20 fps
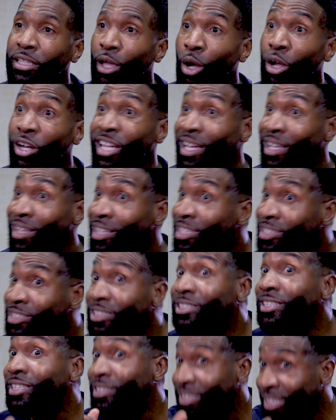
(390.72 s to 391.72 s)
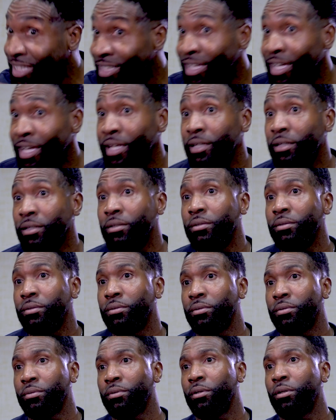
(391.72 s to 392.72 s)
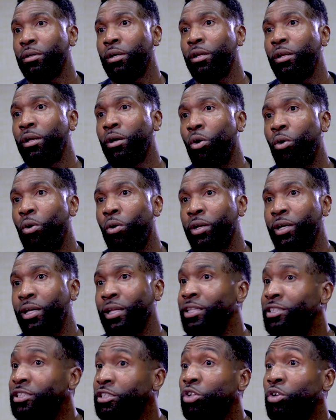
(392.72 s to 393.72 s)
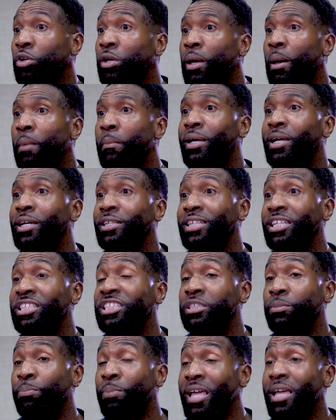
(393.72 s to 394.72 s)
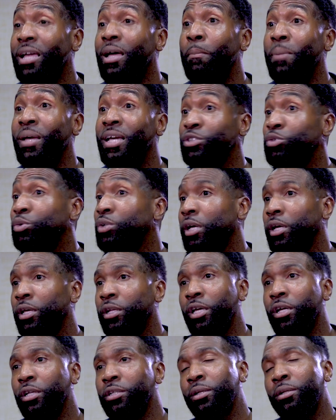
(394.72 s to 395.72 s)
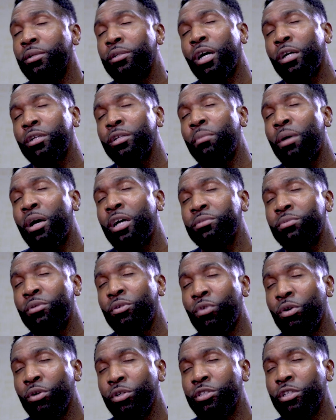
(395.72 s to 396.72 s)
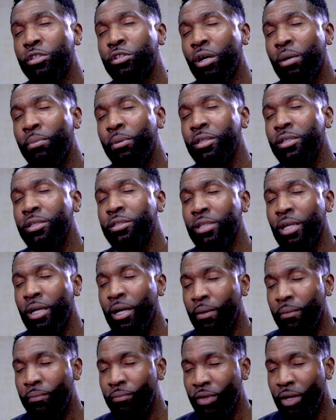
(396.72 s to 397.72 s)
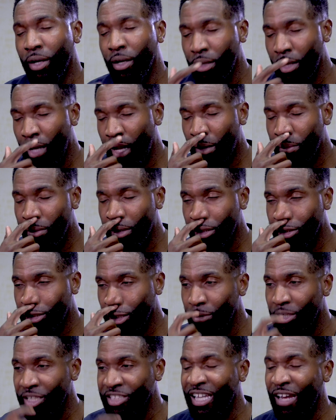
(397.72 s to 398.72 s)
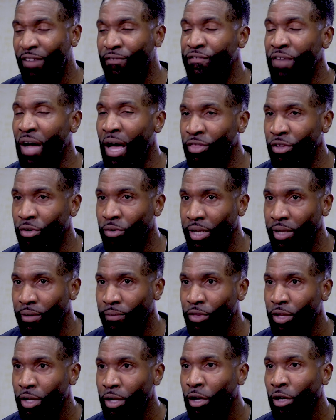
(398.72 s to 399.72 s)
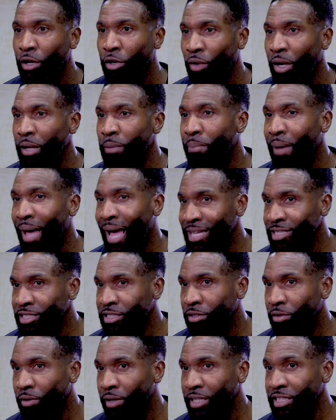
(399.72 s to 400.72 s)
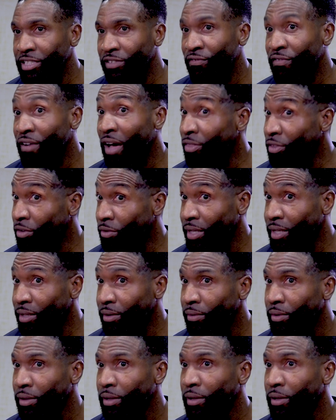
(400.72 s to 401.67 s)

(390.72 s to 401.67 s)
Or they can listen to TD. Or they can listen to them because they speak. Because Dr. Miles Monroe used to talk about this, A.R. Bernard talked about it. It's like fathering. Great pastoring is fathering.